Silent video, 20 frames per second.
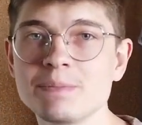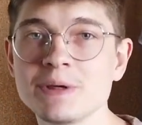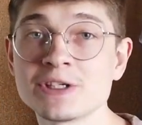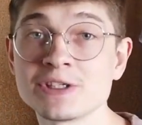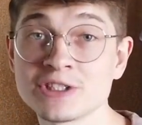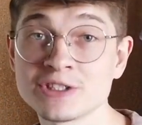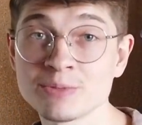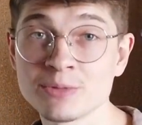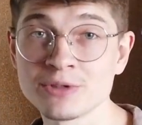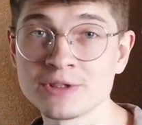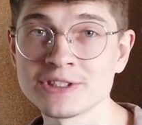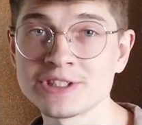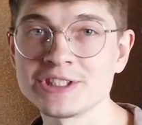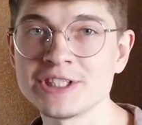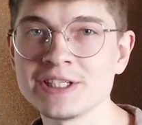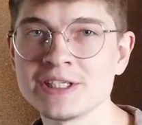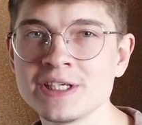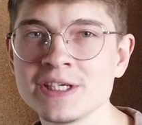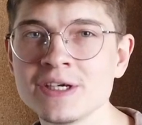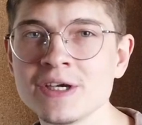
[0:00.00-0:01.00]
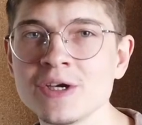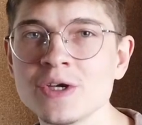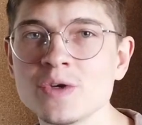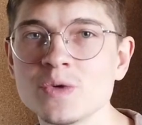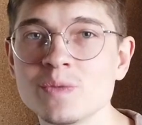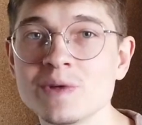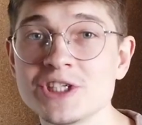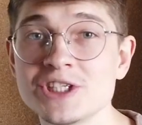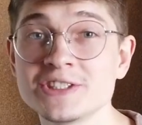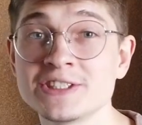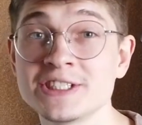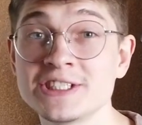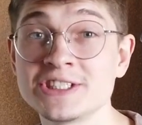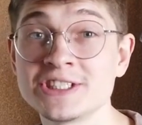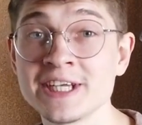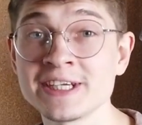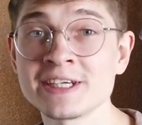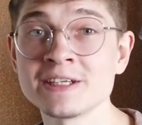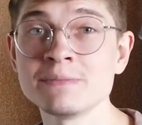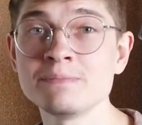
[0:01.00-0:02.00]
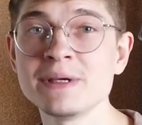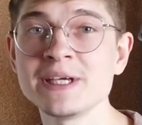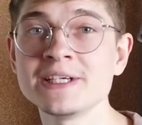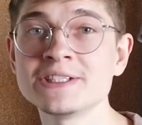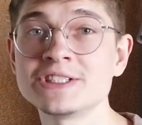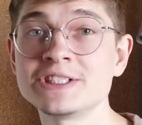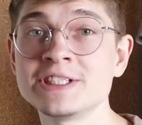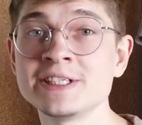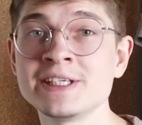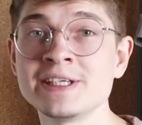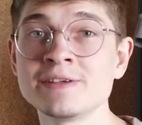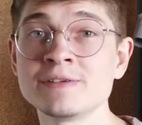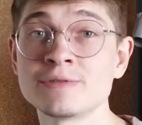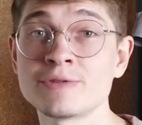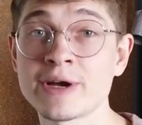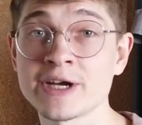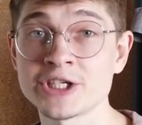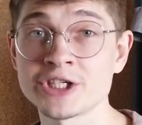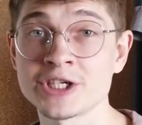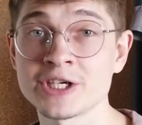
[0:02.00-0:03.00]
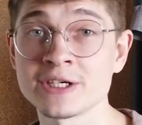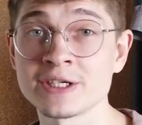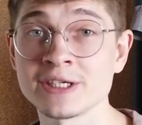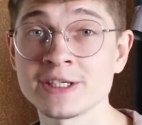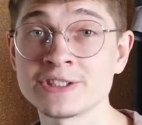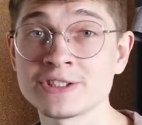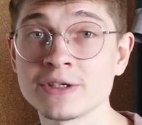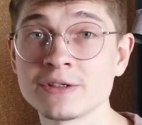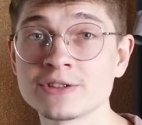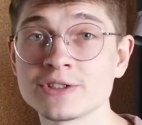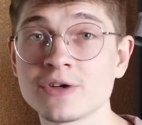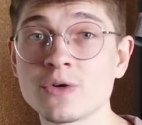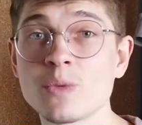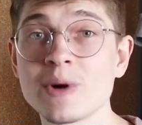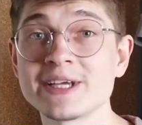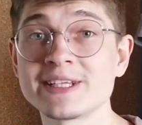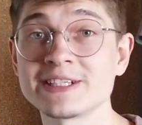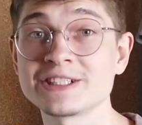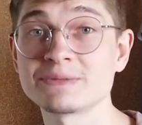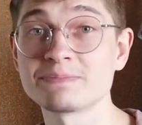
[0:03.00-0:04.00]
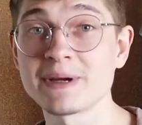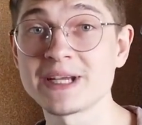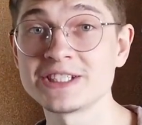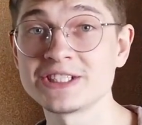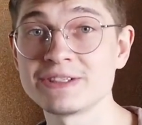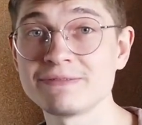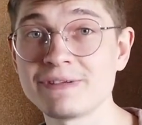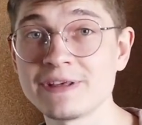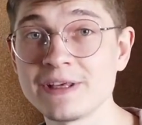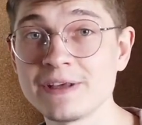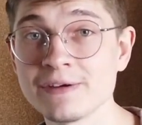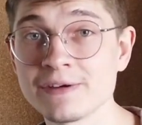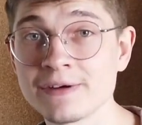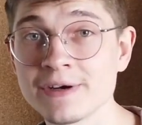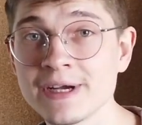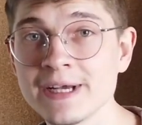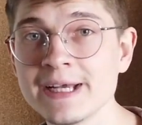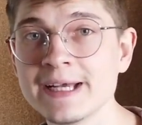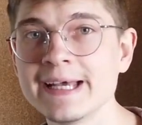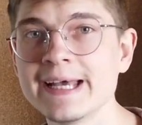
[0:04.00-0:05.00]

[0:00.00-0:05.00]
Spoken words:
Petersburg city, which is the second biggest city in Russia. It's also quite expensive here,